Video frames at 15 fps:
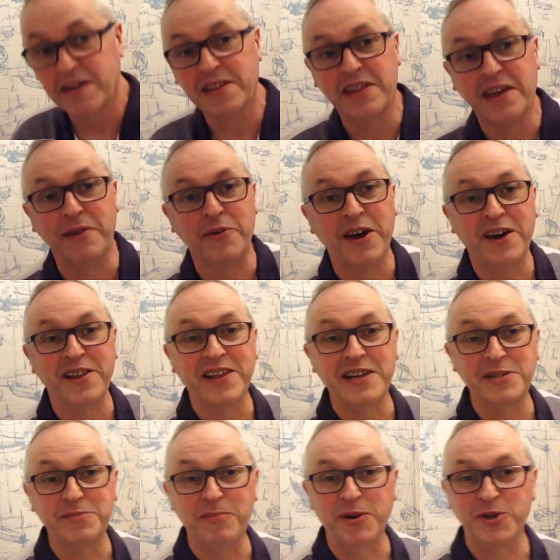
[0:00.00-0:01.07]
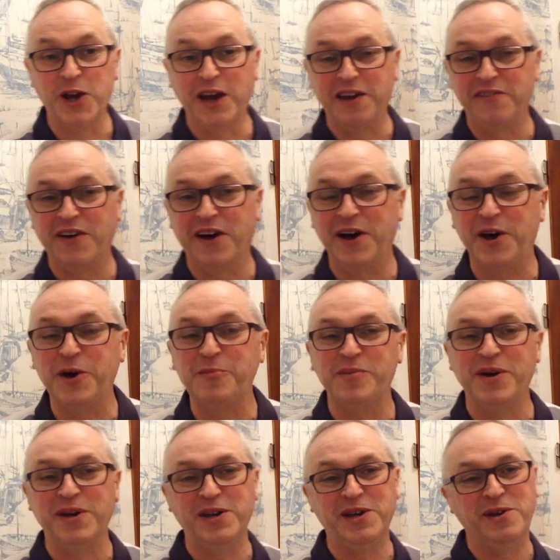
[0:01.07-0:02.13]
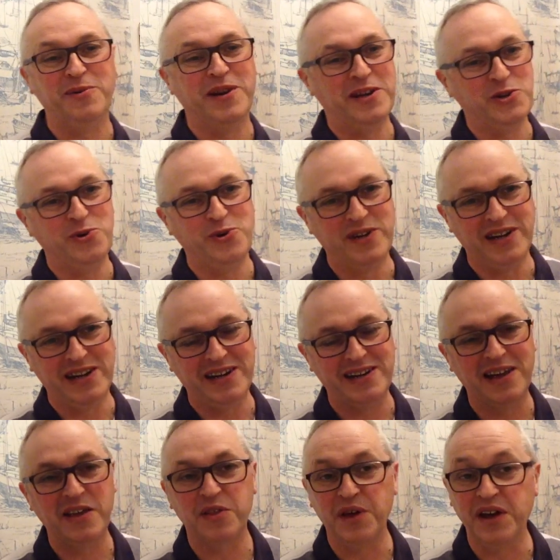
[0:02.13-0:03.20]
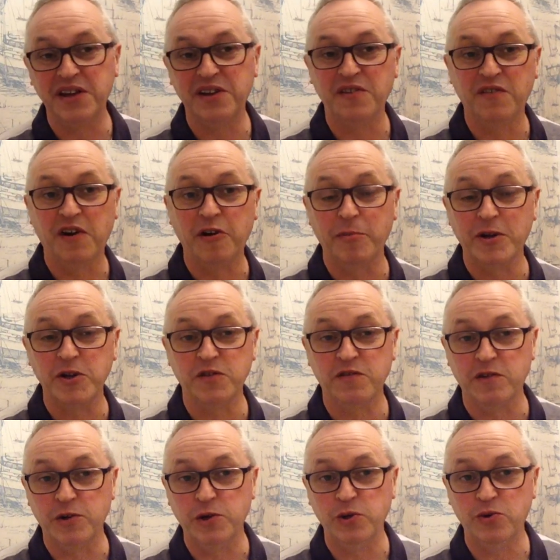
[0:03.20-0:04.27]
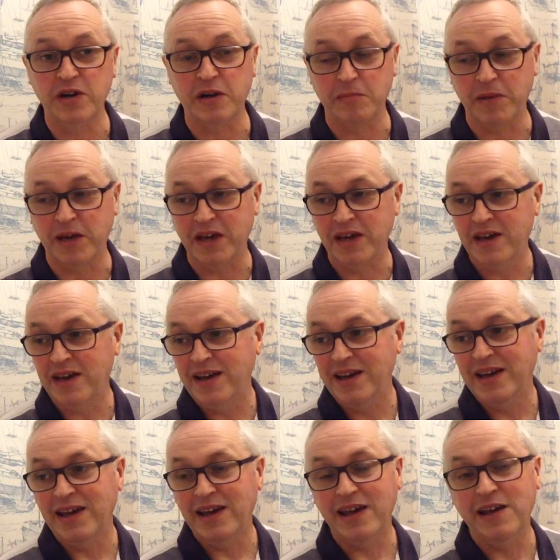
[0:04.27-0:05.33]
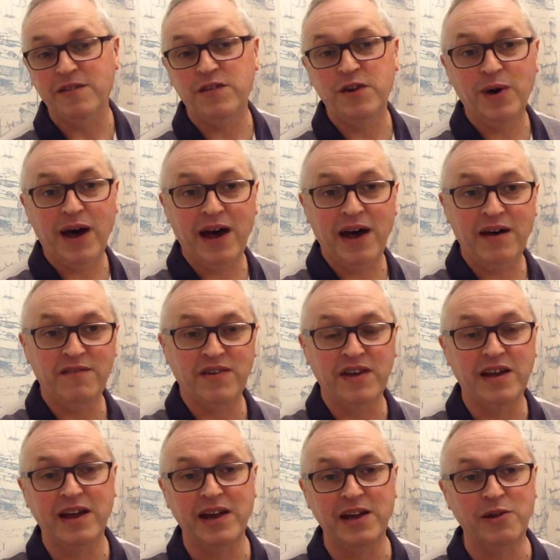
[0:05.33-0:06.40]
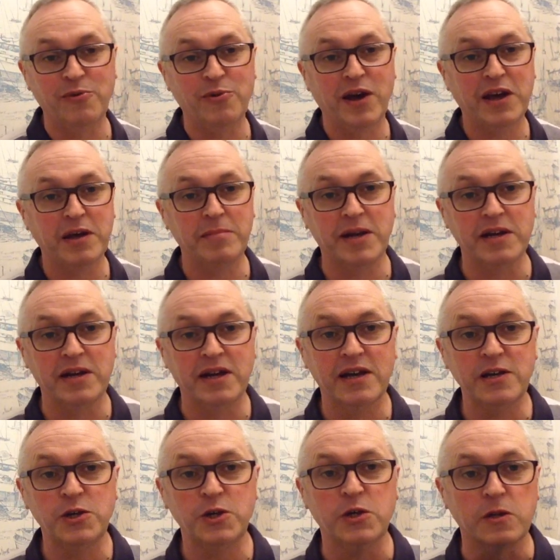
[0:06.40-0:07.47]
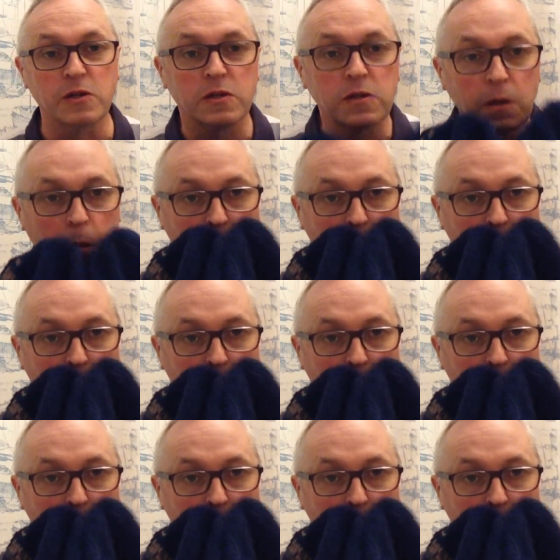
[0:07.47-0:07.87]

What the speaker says: There we are, that's my shave. I hope you enjoyed it. Thank you very much for joining me. If you have any recommendations,